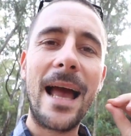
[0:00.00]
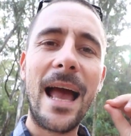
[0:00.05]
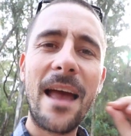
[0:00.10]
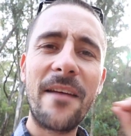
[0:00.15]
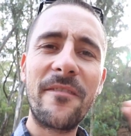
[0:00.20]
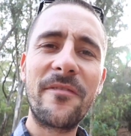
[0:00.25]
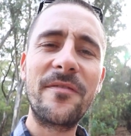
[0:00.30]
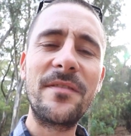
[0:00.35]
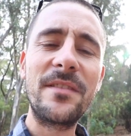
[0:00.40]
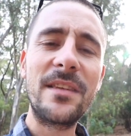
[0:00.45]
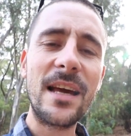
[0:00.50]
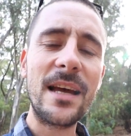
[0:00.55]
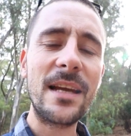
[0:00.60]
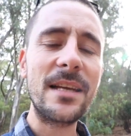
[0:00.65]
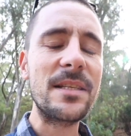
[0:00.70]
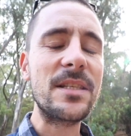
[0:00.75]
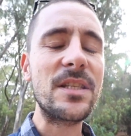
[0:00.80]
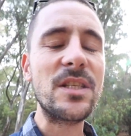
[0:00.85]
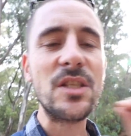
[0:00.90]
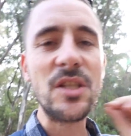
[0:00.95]
I've
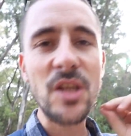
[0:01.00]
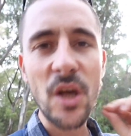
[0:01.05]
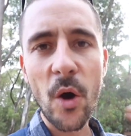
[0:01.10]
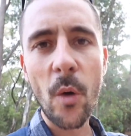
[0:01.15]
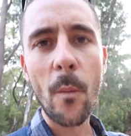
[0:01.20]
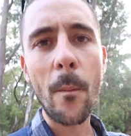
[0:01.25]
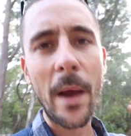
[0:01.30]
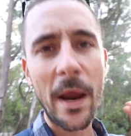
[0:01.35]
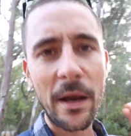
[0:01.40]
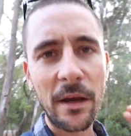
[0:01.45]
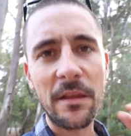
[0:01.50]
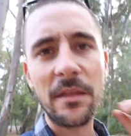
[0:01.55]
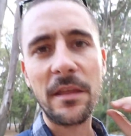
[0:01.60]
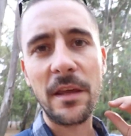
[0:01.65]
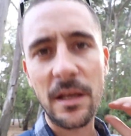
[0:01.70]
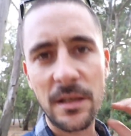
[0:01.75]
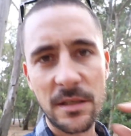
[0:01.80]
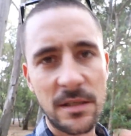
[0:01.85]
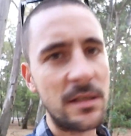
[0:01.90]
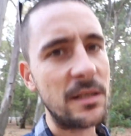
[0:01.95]
done so many
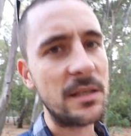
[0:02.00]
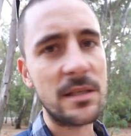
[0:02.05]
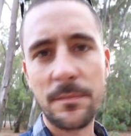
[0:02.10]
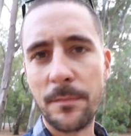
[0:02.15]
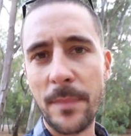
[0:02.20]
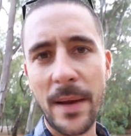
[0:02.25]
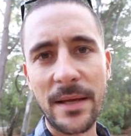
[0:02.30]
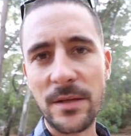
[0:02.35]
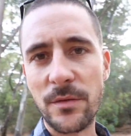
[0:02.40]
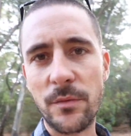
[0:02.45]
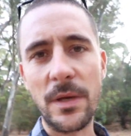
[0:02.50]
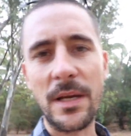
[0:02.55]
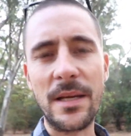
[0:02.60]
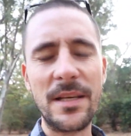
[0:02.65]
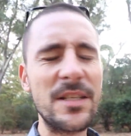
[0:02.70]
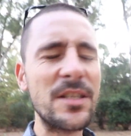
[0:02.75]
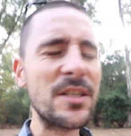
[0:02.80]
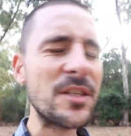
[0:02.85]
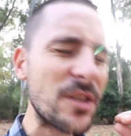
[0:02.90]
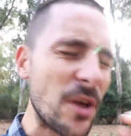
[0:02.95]
things this past week,
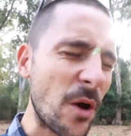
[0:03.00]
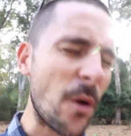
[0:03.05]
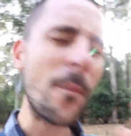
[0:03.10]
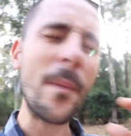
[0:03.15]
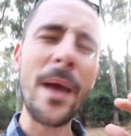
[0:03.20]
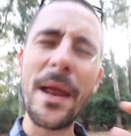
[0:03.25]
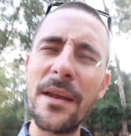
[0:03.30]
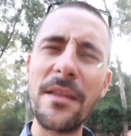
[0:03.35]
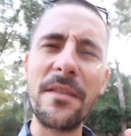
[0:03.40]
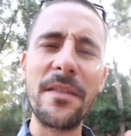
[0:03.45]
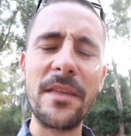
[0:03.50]
so many